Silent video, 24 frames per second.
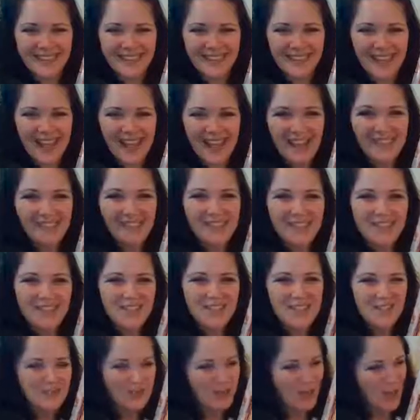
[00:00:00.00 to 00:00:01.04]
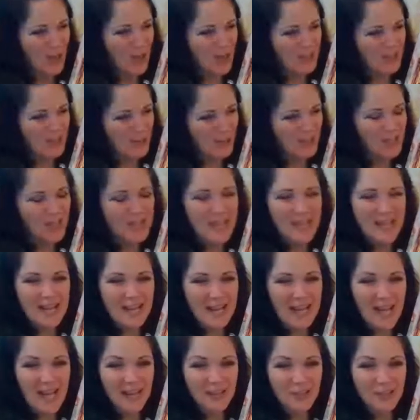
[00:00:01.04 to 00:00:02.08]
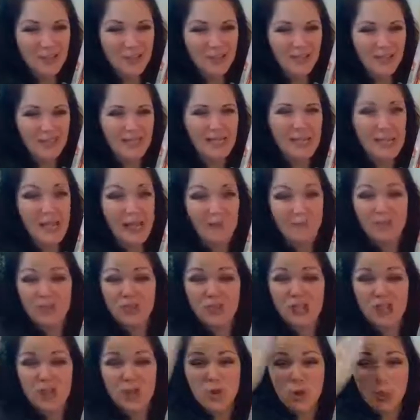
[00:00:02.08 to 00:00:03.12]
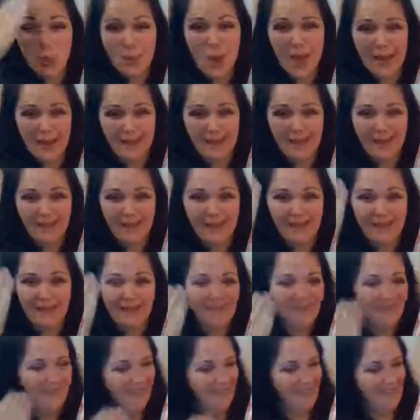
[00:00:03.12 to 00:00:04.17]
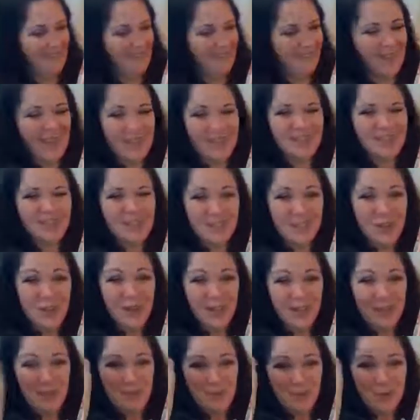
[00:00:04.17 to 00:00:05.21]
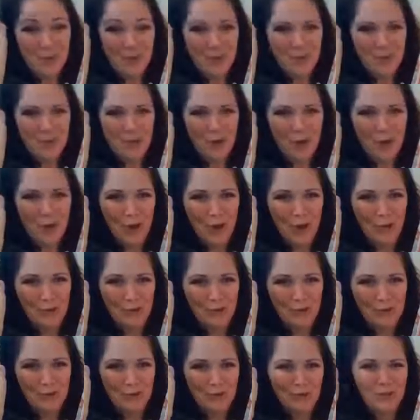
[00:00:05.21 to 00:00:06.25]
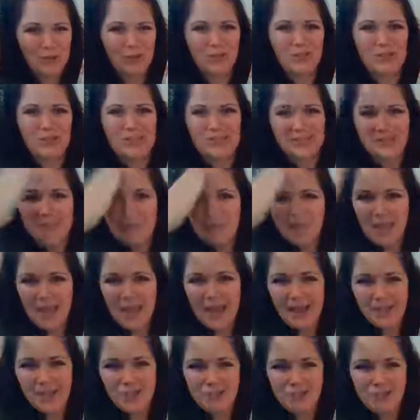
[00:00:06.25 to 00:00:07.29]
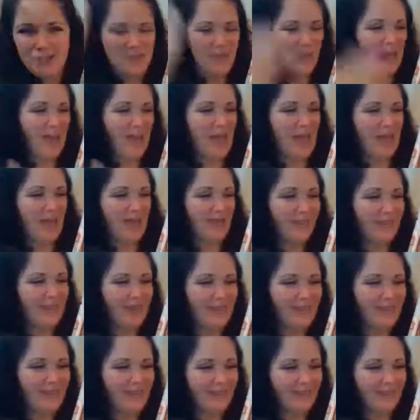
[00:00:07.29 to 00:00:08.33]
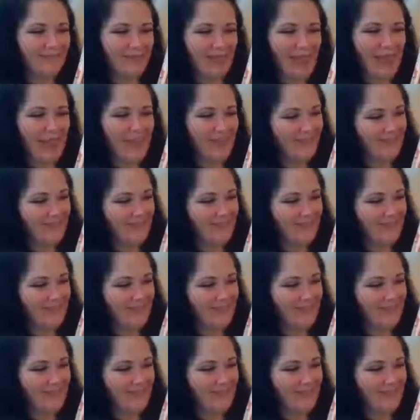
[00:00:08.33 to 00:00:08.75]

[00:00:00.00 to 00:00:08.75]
I love this play on words. It actually came really quick, right? The thought came quick, but the author used the word smacked her in the head. I like that.